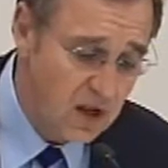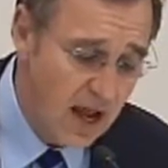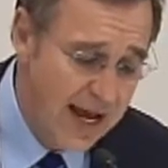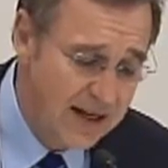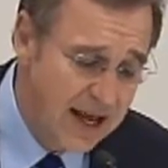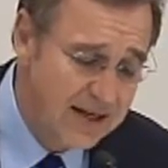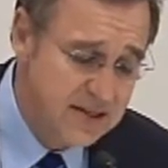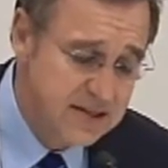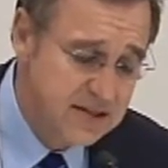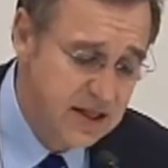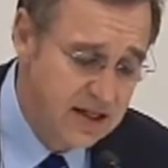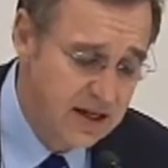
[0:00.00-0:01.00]
I'd like to
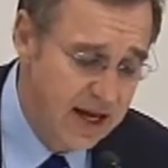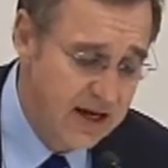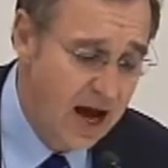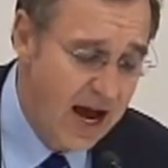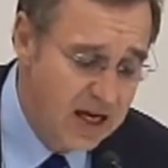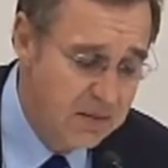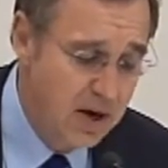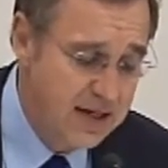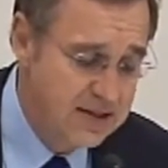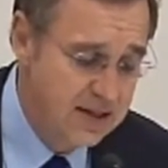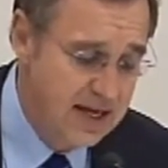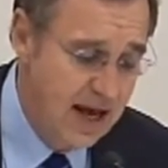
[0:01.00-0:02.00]
see an
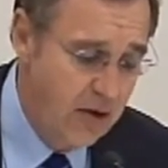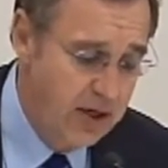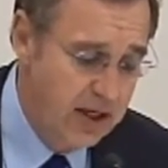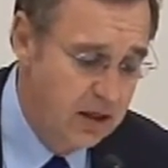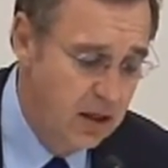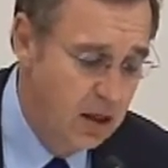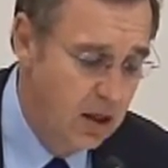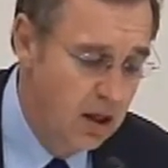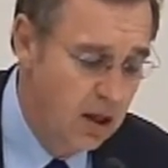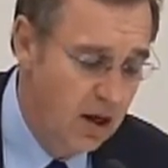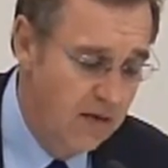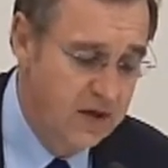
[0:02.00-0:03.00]
itemized accounting
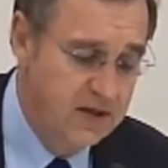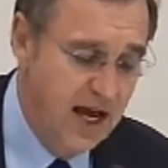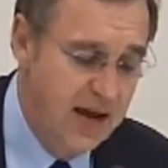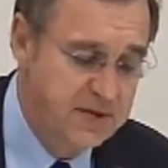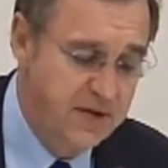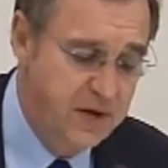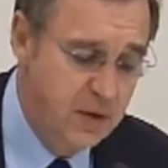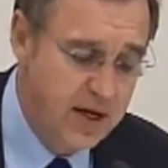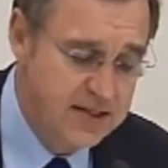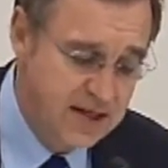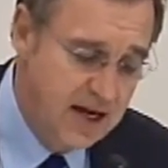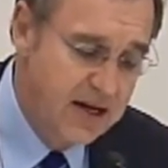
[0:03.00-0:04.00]
of the types of
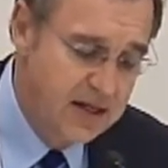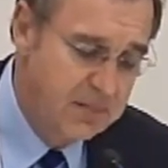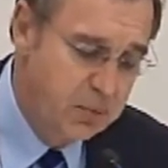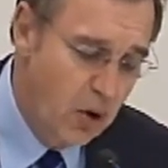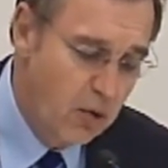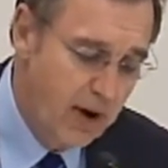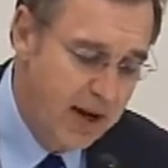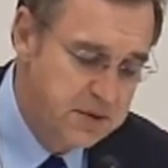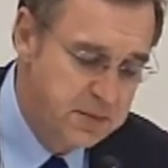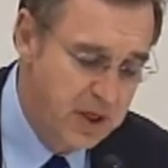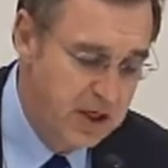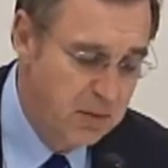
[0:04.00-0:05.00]
USAID programs
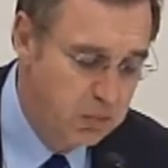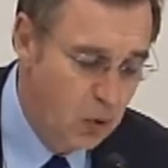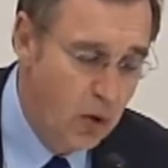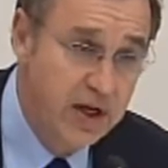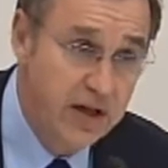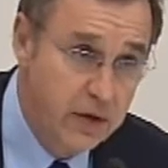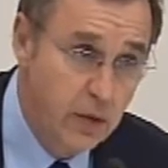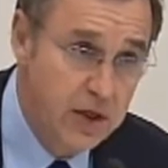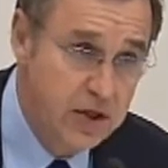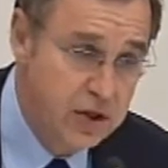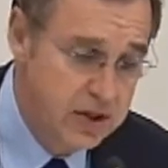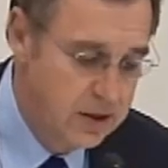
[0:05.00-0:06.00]
being employed in the
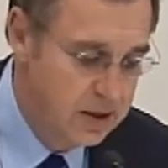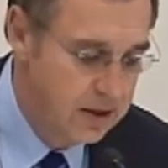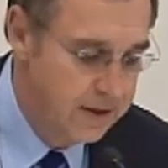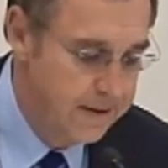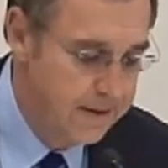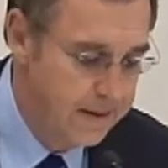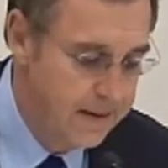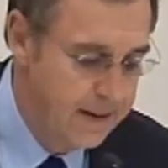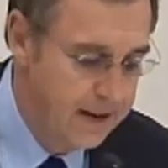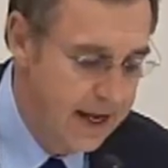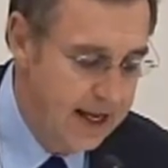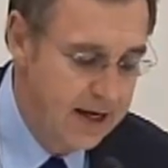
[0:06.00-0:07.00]
region
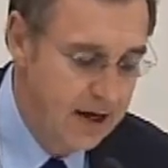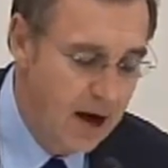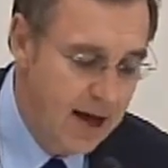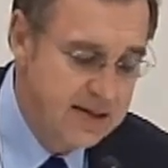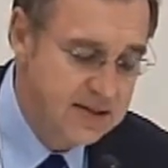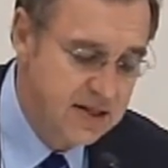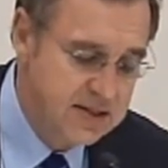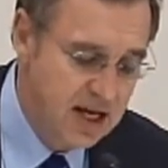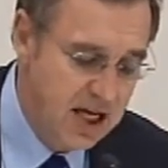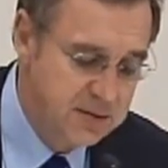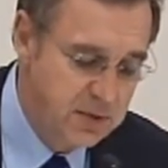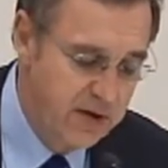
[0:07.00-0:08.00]
and an honest
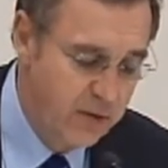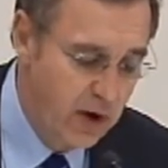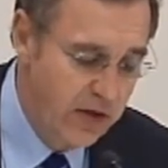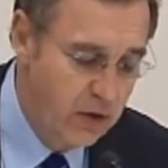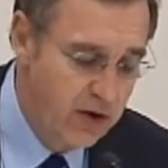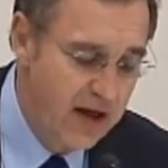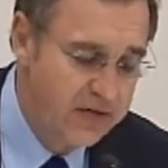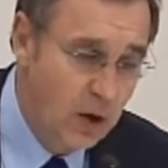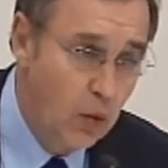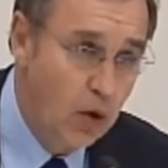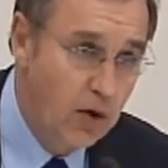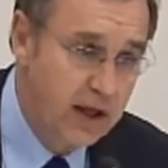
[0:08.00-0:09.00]
assessment of whether or not they're
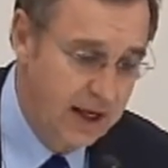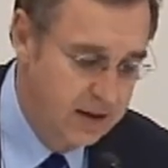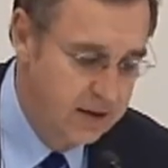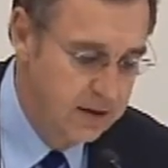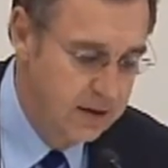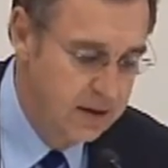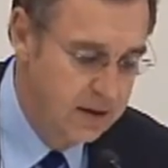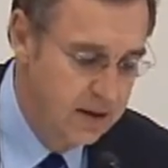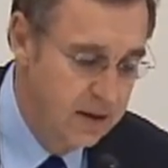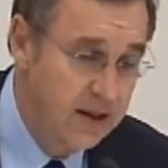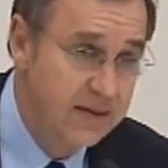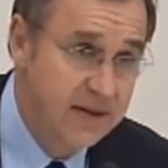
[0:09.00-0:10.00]
working.
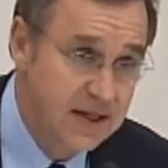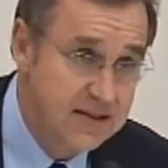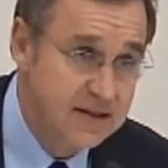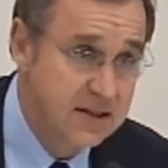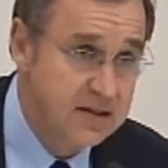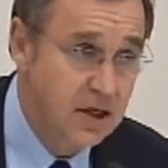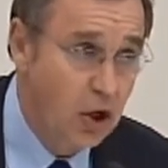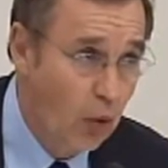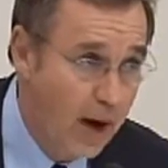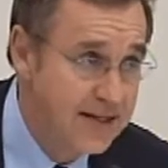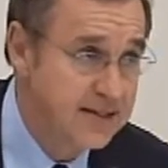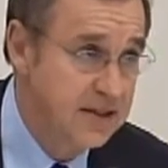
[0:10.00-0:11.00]
This is a
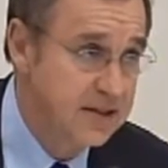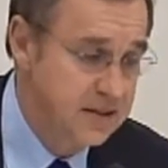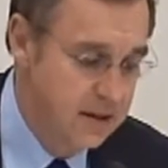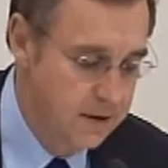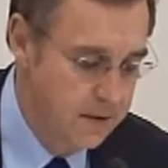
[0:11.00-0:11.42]
crisis.